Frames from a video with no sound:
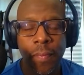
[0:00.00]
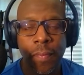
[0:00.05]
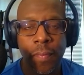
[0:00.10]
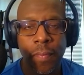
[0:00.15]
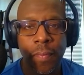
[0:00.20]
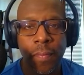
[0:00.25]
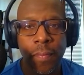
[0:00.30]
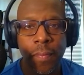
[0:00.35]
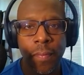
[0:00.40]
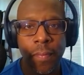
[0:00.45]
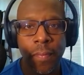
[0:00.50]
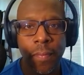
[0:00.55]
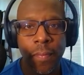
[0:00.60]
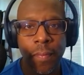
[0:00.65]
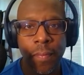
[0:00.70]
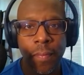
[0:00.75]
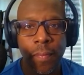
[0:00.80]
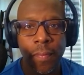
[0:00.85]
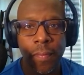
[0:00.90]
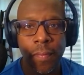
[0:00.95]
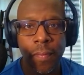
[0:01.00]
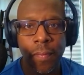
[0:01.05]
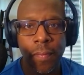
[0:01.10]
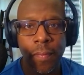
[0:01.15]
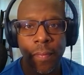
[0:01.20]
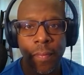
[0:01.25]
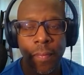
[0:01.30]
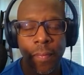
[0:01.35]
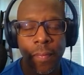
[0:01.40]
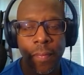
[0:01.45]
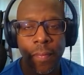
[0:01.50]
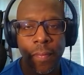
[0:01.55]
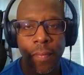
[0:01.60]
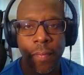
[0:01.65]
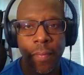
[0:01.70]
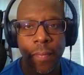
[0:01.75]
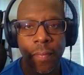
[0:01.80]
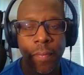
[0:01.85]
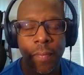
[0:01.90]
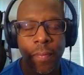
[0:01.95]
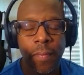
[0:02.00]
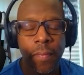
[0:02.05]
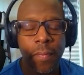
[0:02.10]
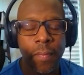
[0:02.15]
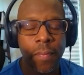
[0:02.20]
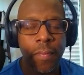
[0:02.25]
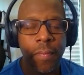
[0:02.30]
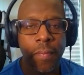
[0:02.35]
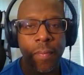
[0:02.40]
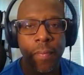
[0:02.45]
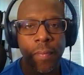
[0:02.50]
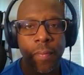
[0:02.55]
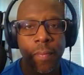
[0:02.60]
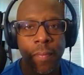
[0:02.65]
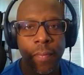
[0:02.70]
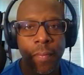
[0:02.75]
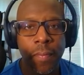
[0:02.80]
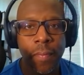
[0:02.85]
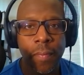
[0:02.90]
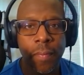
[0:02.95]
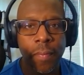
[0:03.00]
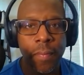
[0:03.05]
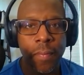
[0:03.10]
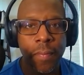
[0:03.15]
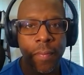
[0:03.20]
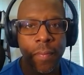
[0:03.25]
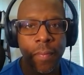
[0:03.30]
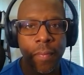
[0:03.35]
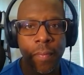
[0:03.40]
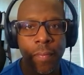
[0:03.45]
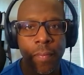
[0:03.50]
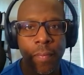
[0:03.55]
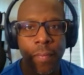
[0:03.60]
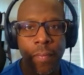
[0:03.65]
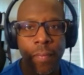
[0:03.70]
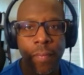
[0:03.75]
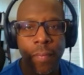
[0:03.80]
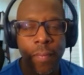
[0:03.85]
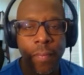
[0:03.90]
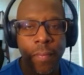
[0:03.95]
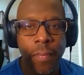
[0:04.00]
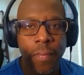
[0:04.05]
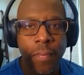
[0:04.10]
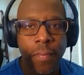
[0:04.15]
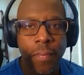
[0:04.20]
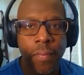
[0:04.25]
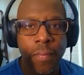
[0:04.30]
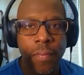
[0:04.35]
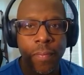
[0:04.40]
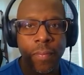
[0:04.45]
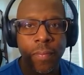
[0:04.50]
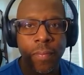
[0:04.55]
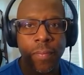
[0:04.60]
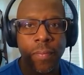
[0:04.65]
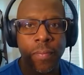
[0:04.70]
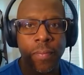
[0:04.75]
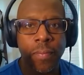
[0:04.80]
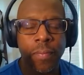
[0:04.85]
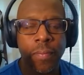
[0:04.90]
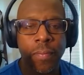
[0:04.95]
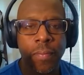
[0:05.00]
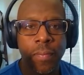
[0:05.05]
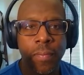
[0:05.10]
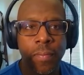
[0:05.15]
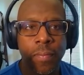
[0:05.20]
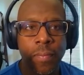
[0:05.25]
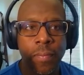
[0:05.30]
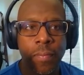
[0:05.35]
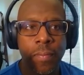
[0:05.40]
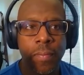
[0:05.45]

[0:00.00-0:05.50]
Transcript: [no speech]